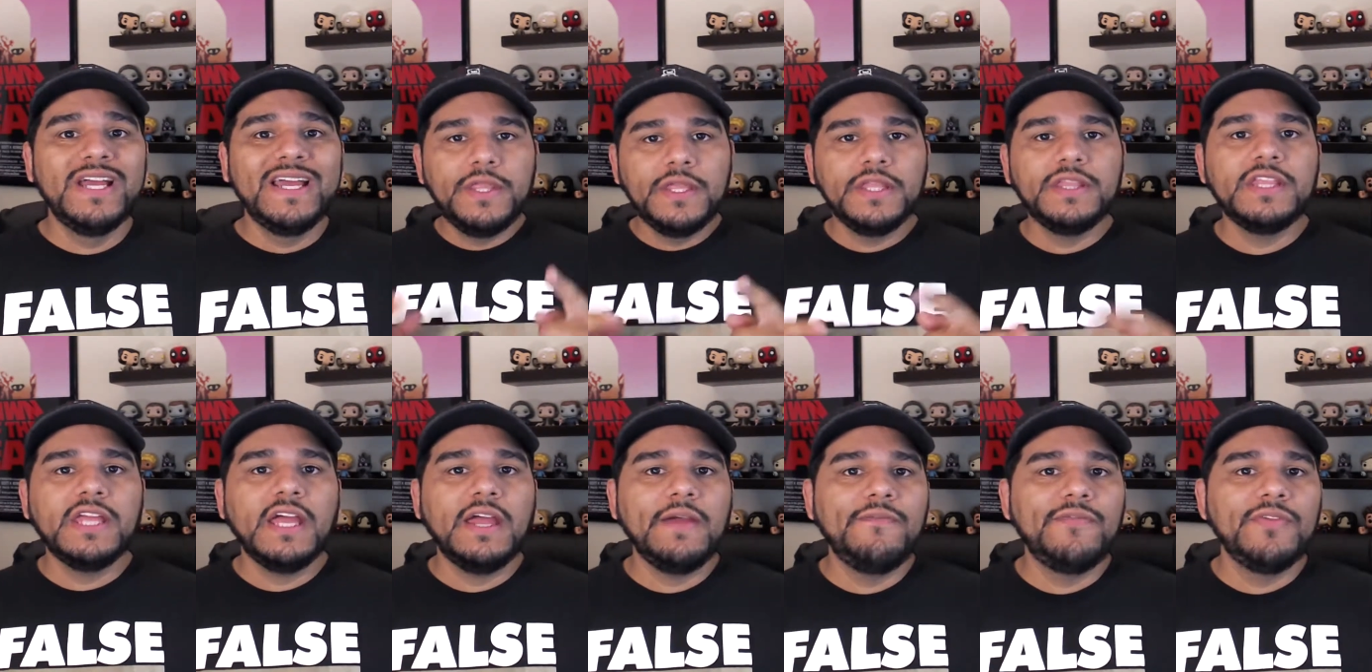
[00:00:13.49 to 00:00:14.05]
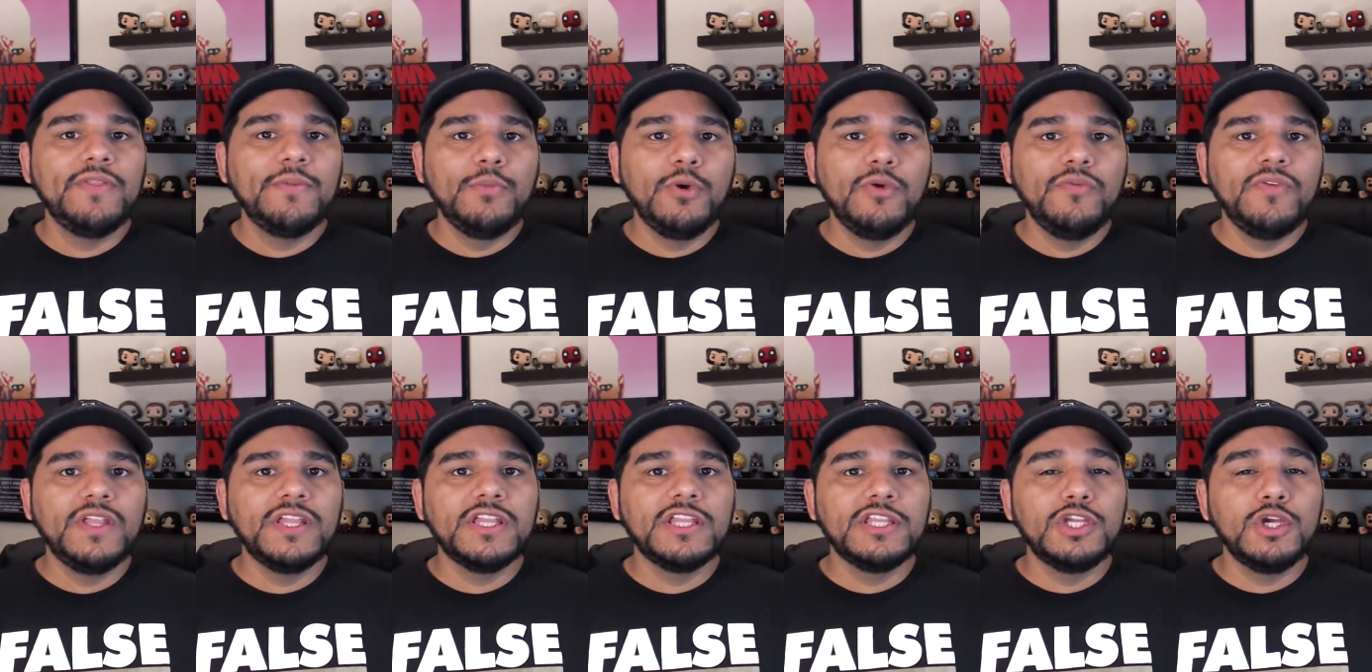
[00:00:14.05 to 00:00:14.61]
this time for the
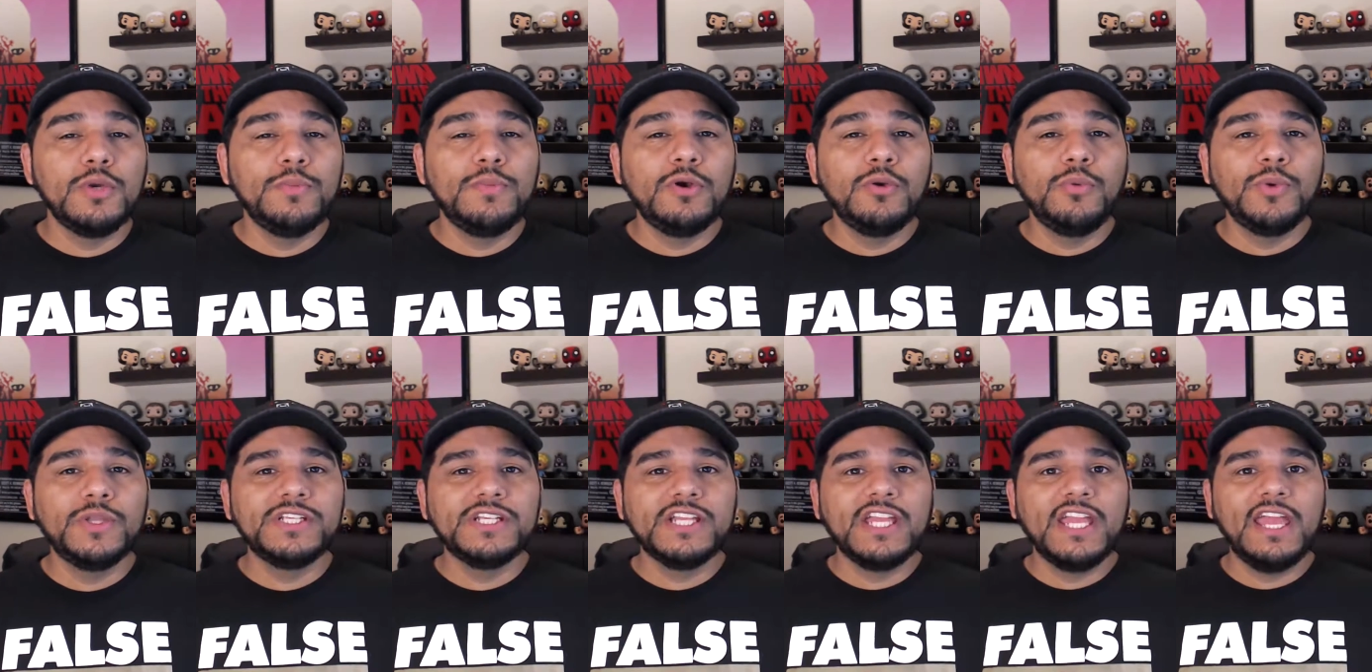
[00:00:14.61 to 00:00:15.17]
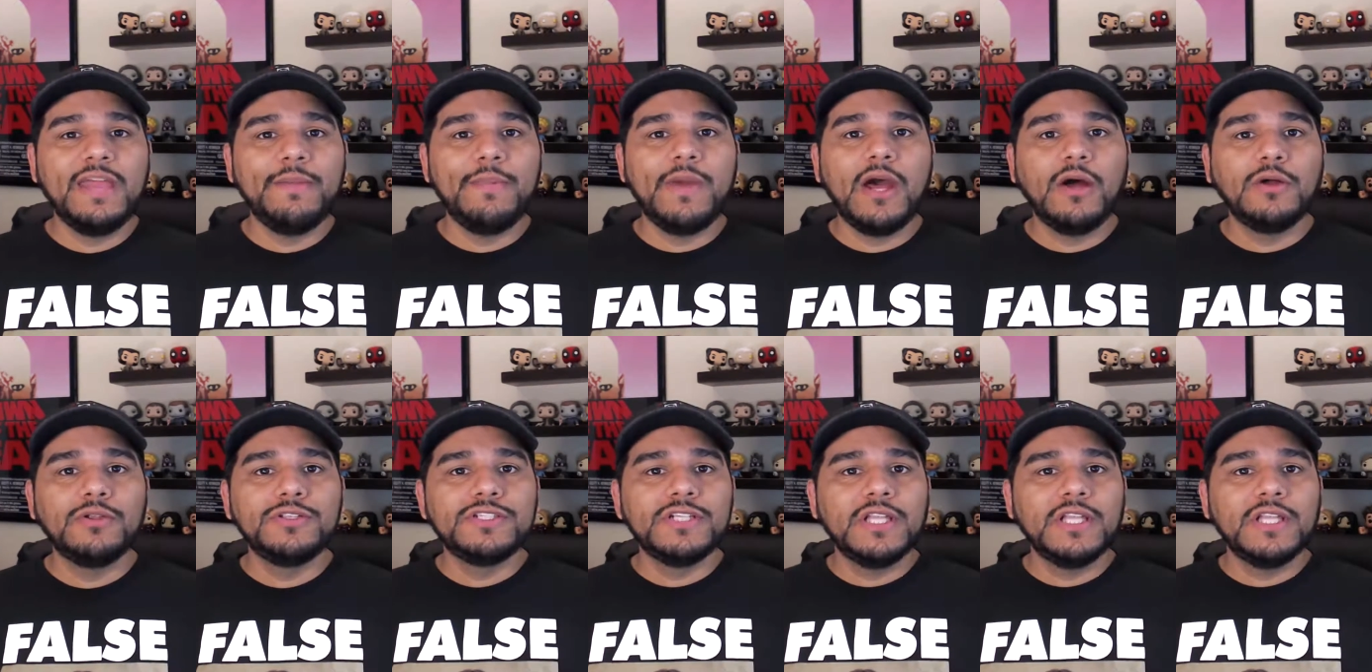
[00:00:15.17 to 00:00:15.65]
movie Stuber, which came out